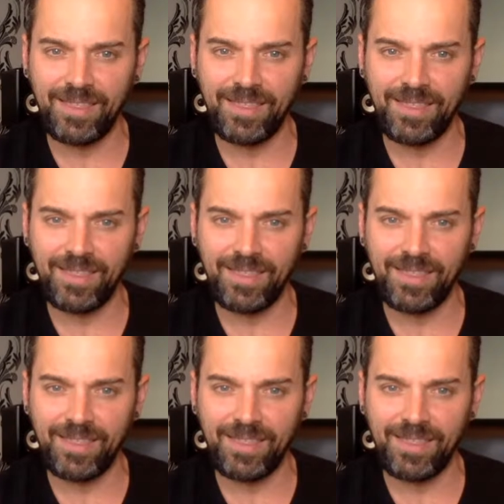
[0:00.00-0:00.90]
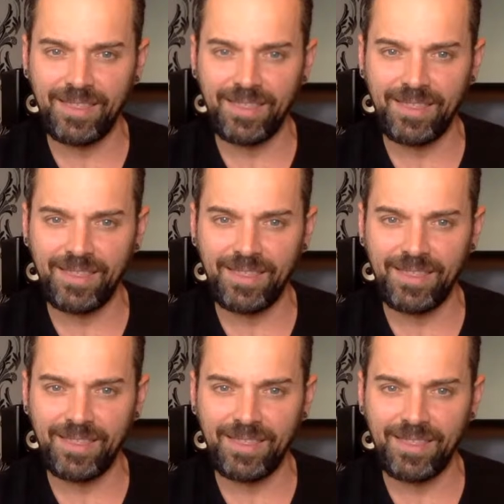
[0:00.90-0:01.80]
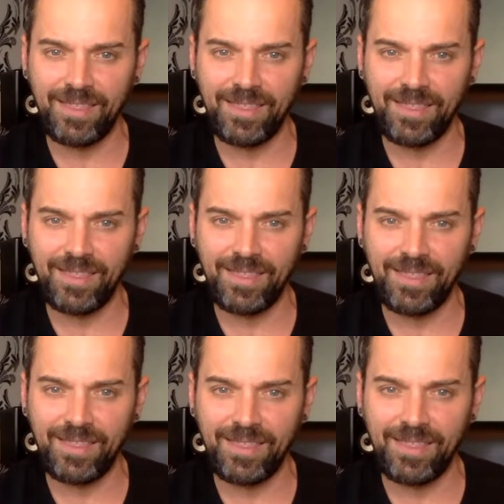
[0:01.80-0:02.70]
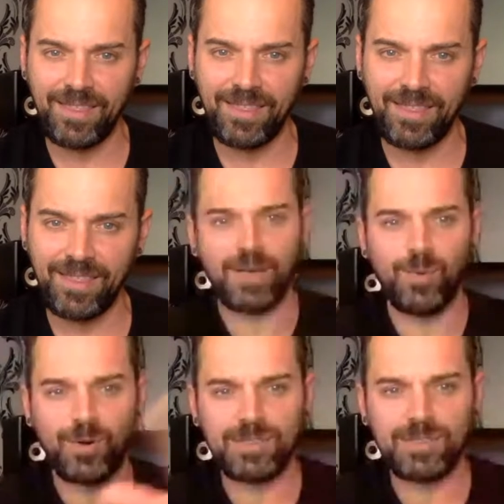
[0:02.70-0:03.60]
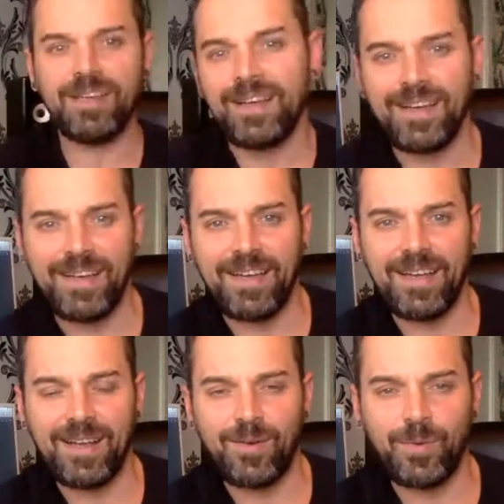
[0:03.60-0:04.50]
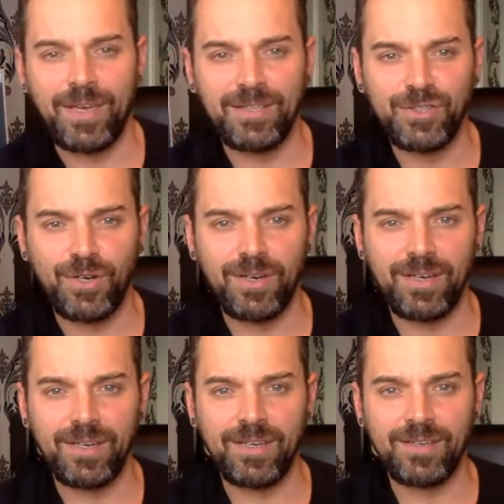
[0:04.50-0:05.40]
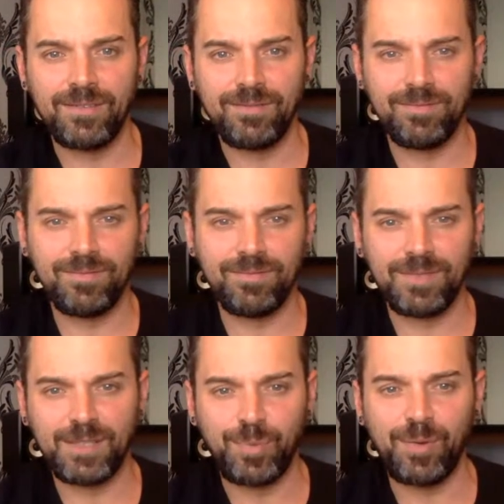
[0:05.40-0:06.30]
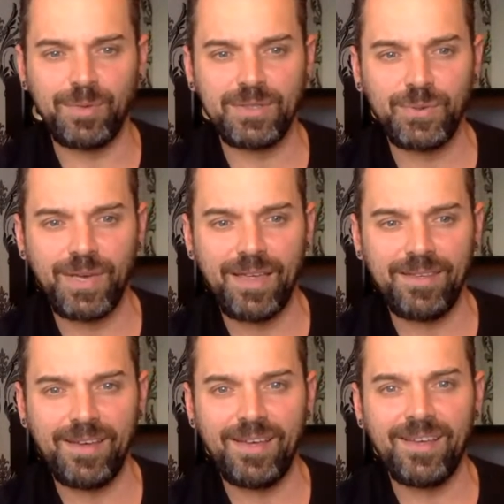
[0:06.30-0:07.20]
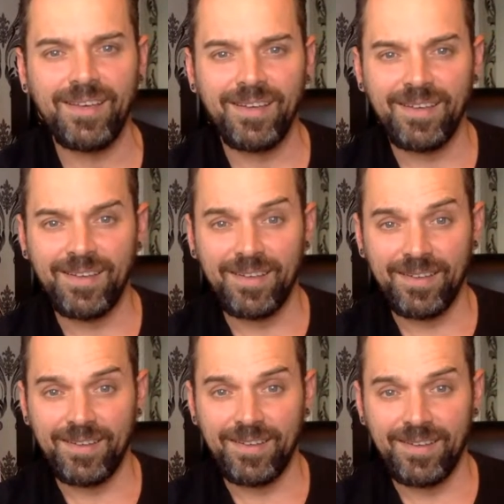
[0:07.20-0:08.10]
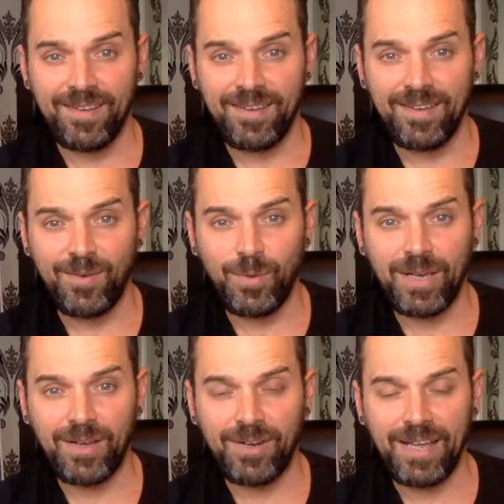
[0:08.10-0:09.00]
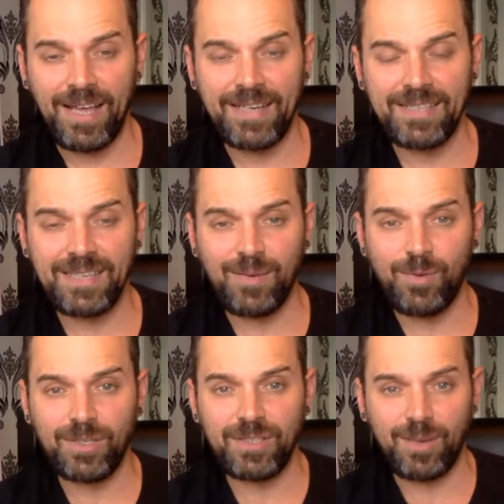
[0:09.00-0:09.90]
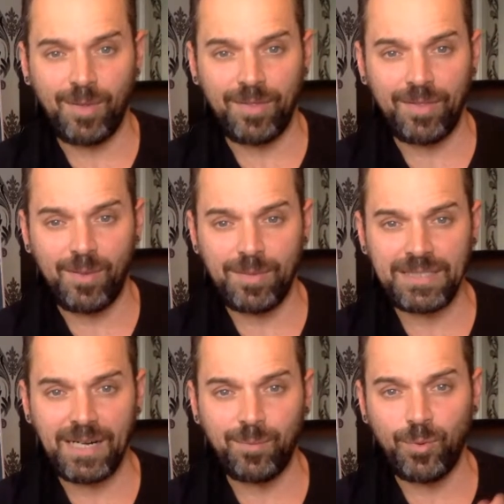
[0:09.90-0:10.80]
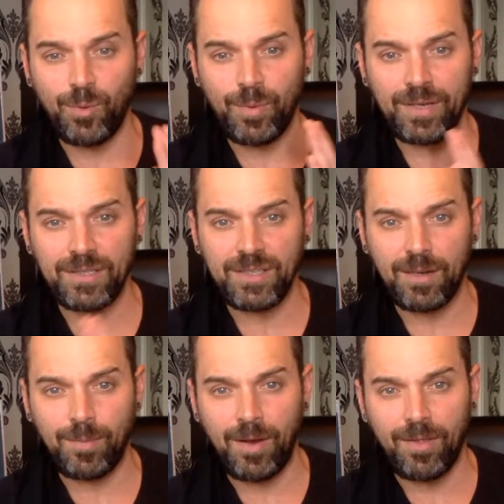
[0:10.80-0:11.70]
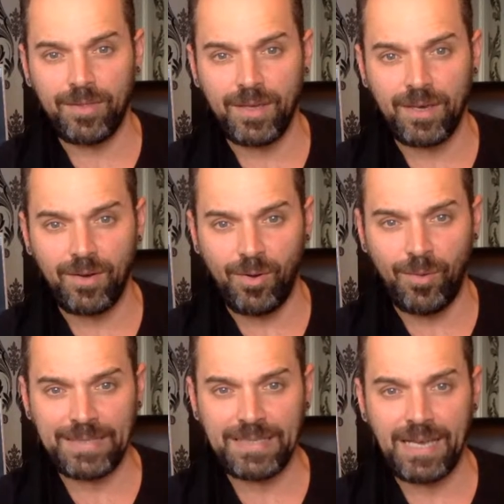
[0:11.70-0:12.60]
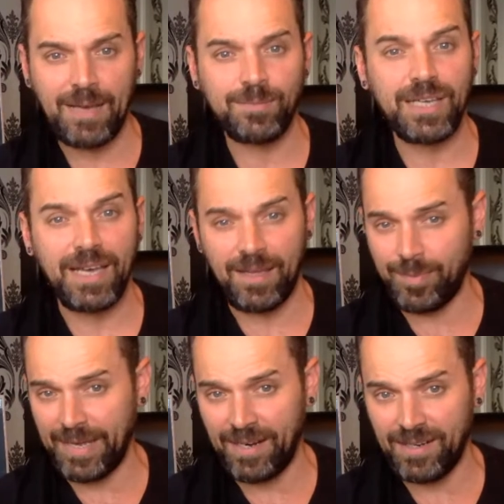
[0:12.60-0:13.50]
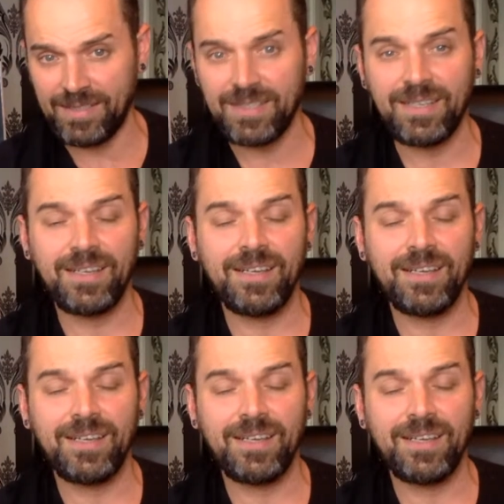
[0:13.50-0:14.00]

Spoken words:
on the platform, and see that everything works and we enjoy the experience together. We can connect anytime. We can talk about the Omic teleport. We can talk about the Orange amps and pedals,